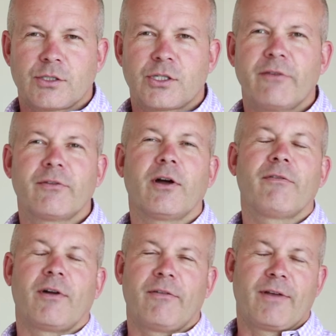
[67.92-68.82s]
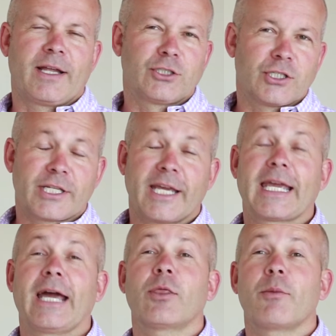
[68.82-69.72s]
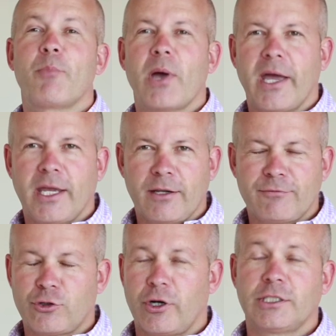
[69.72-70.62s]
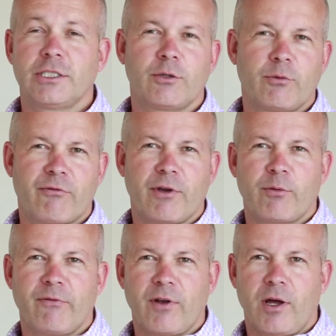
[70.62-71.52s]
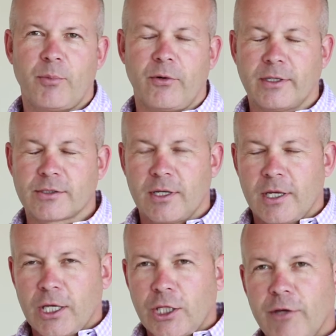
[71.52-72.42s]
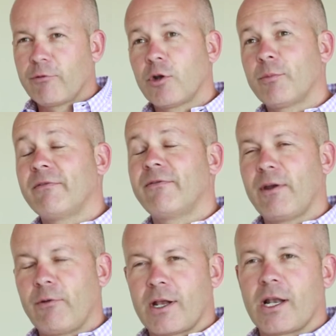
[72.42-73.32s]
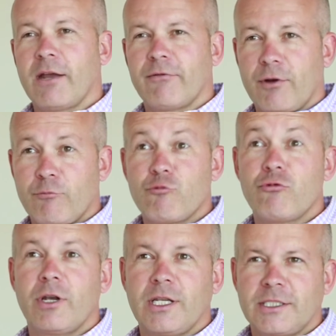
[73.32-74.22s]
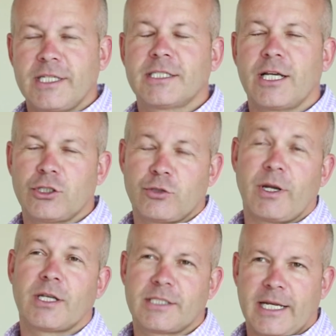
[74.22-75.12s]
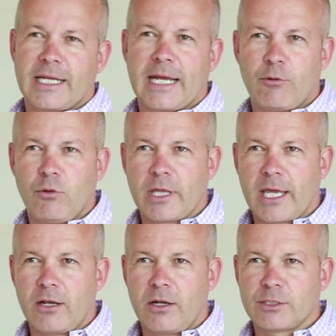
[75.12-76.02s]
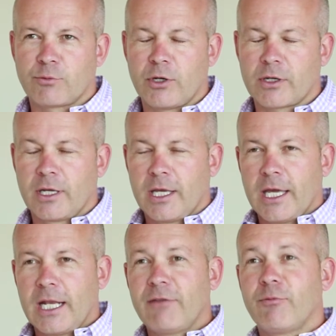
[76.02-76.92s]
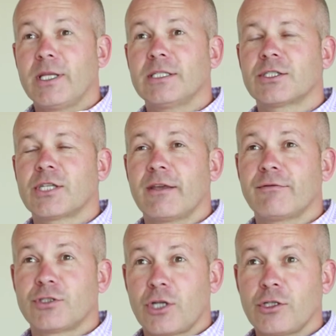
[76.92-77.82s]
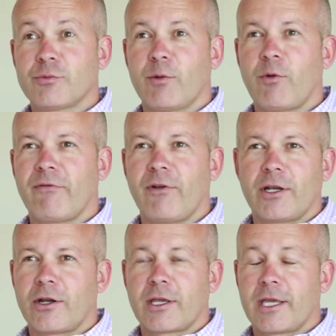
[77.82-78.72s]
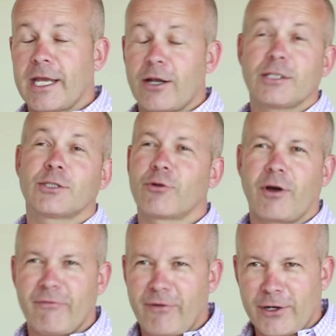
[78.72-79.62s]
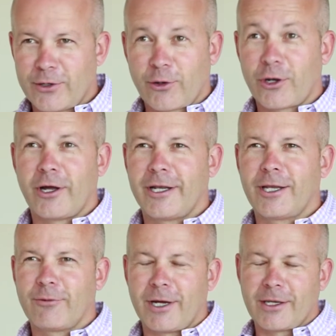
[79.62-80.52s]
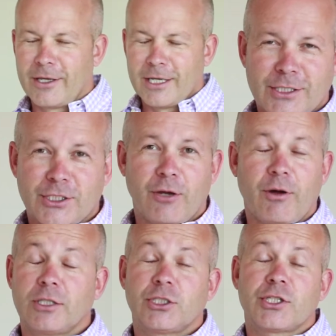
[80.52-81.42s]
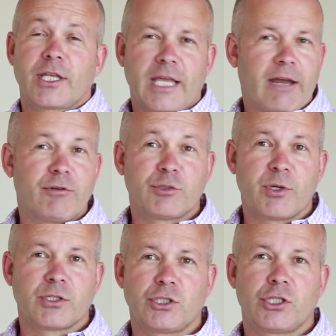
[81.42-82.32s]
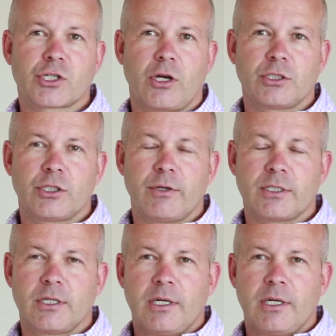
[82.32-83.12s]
Steve and iFLYflat just take out the pain of trying to deal with frequent flyer points. You've got to be very clever and really detailed to understand how all the airlines work. And even when Steve shows me what flight I can get, I still can't find it online anyway. So I just think the average person just can't do it.